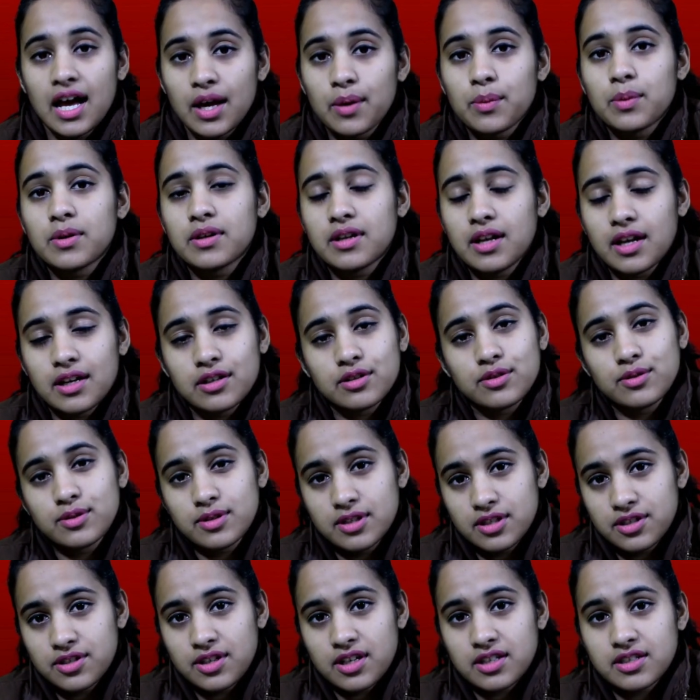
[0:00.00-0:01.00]
I would like to
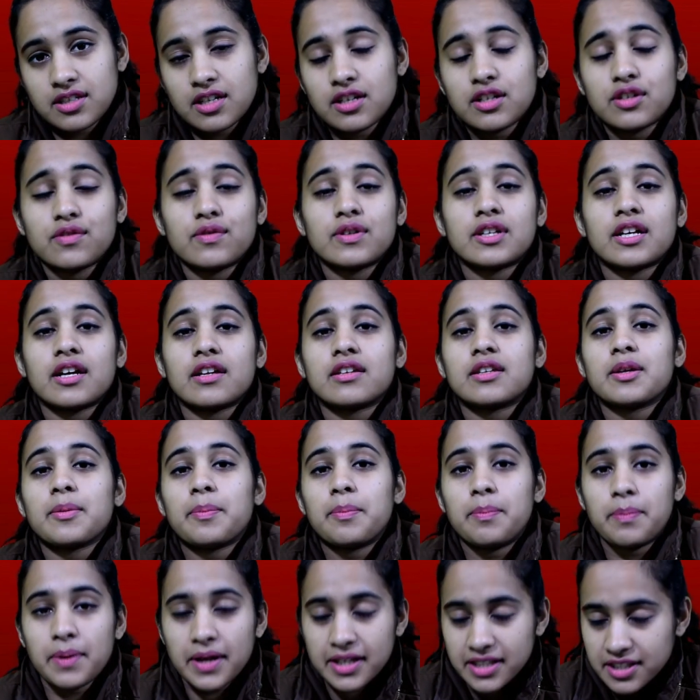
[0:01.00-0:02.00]
suggest that you will get the
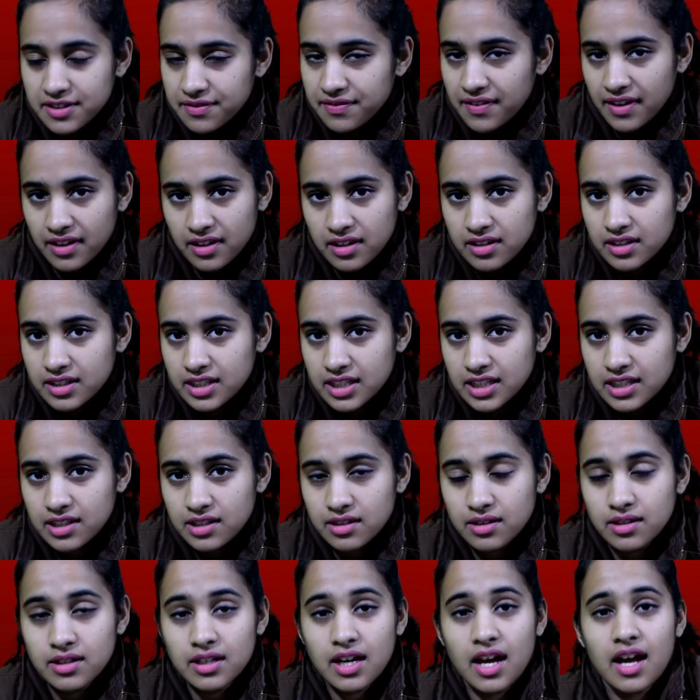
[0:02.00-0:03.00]
best faculty
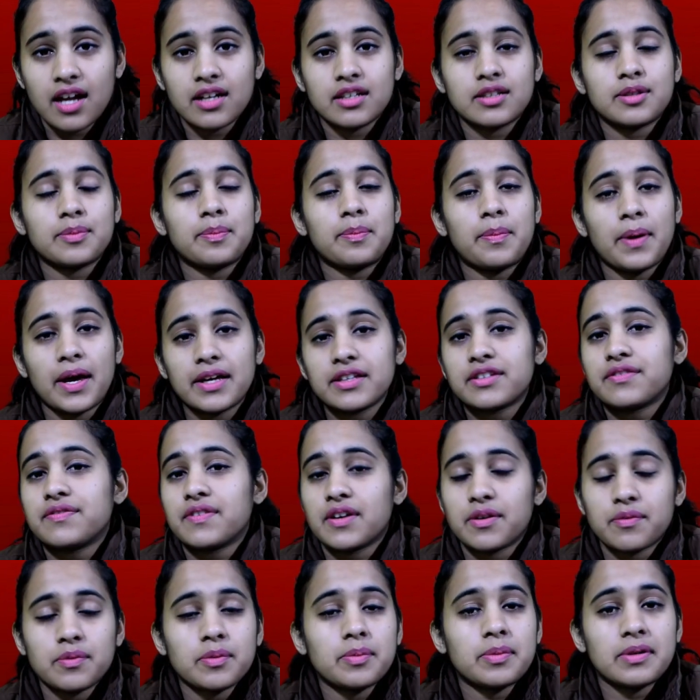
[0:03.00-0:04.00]
here and the best
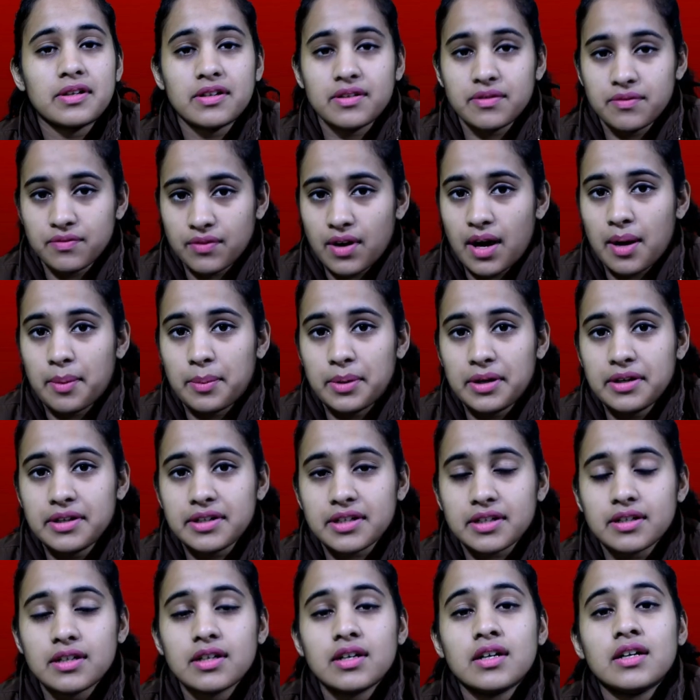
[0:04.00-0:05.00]
favorable environment
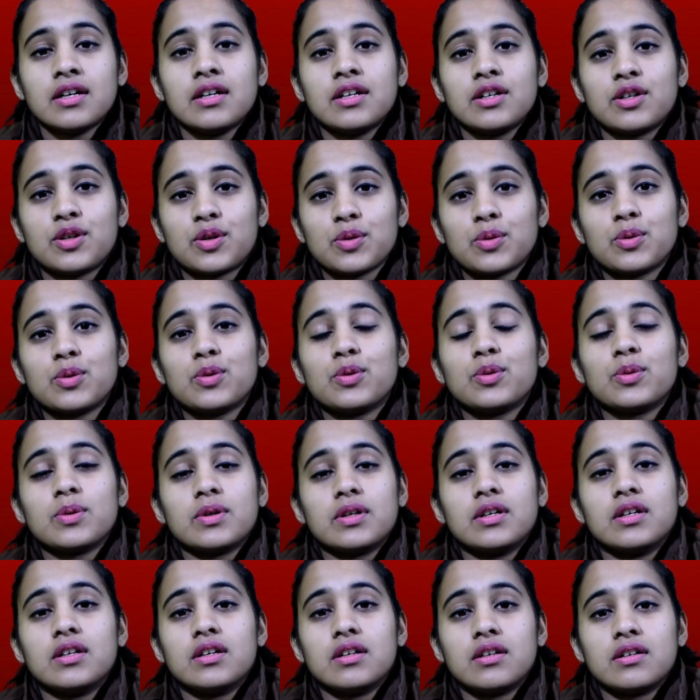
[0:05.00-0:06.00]
to
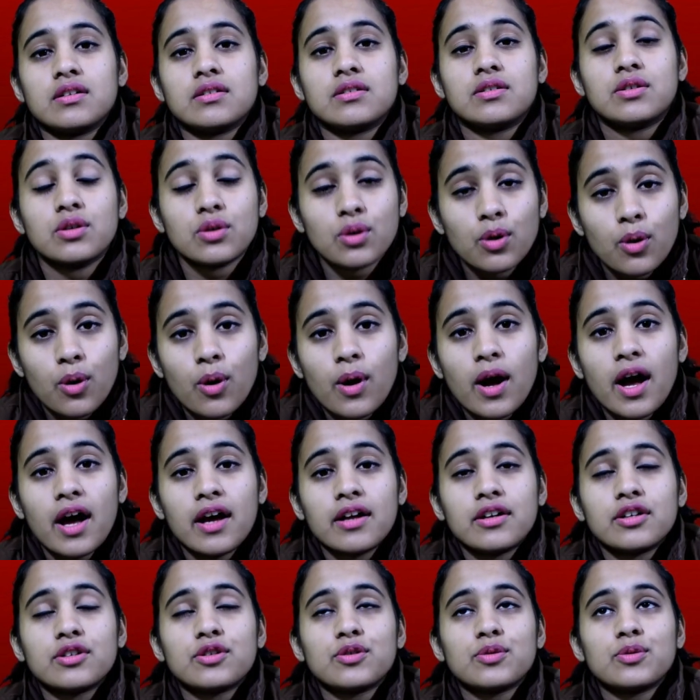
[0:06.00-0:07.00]
uh, grow
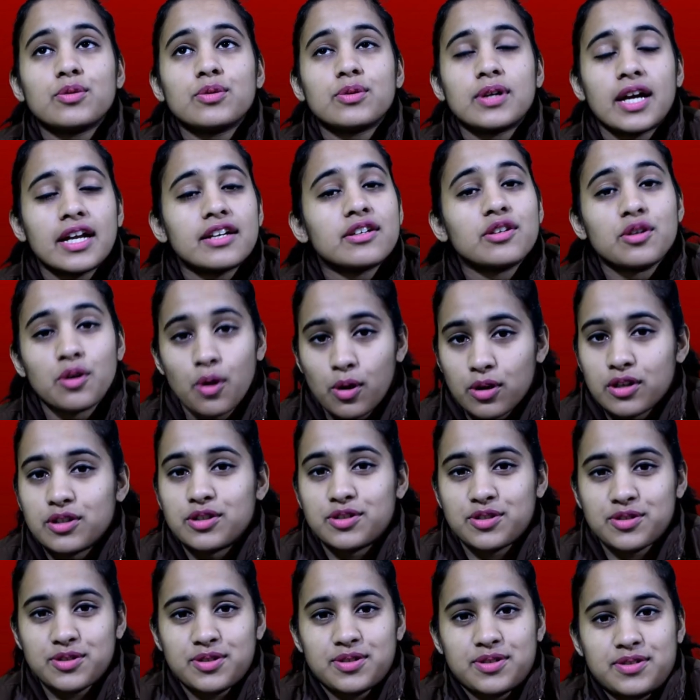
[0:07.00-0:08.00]
and to get
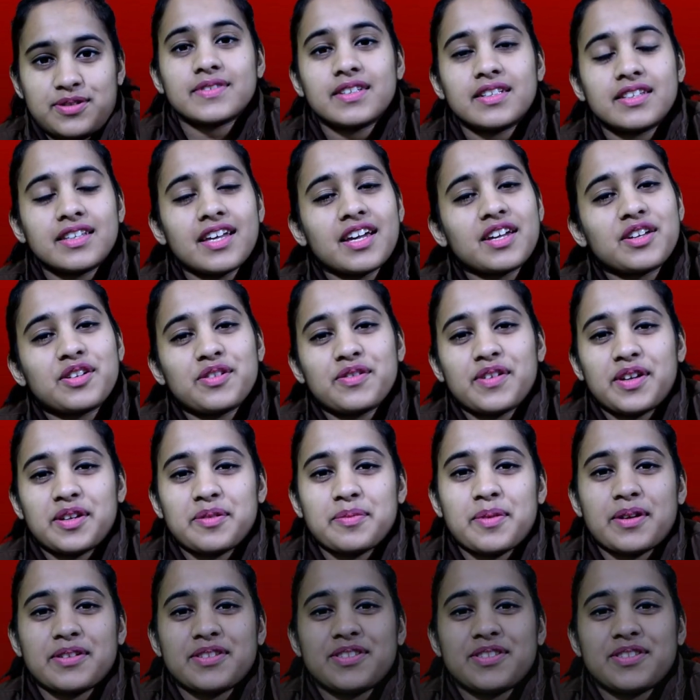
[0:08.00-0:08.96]
knowledge. Thank you very